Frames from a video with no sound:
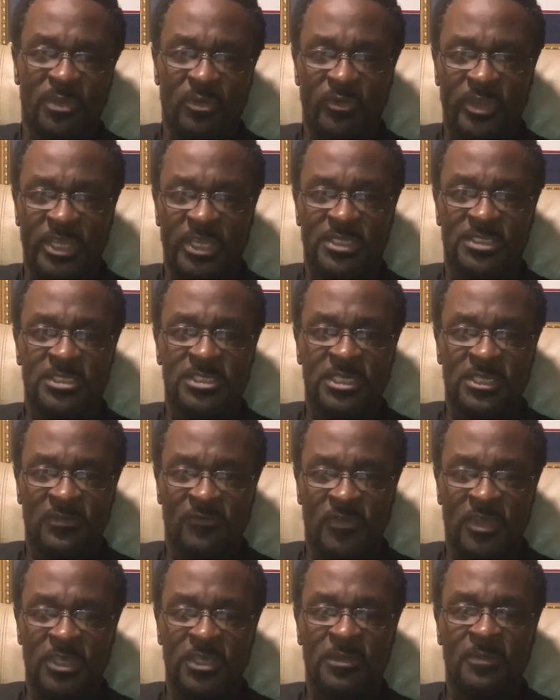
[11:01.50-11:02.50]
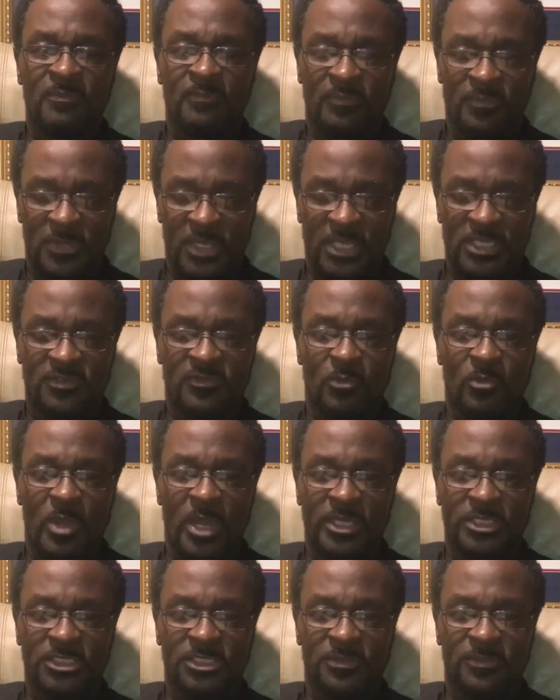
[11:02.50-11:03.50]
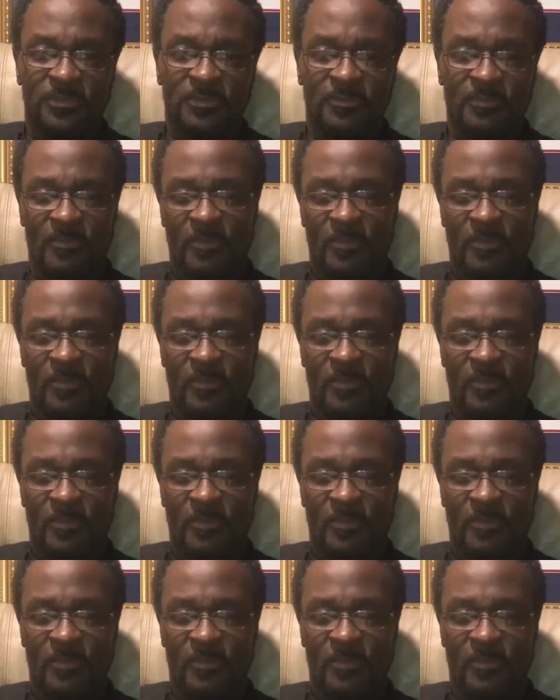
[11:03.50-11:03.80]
Berean TV. Thanks for watching.